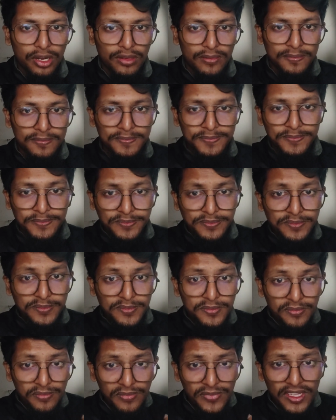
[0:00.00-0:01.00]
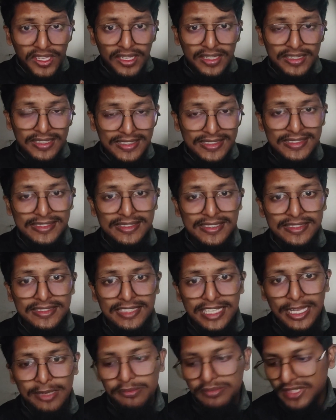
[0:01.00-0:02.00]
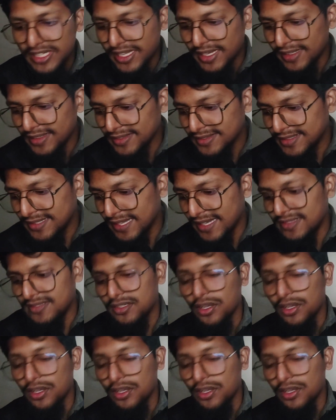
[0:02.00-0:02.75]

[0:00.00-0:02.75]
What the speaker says: This is the same things that's called overfitting.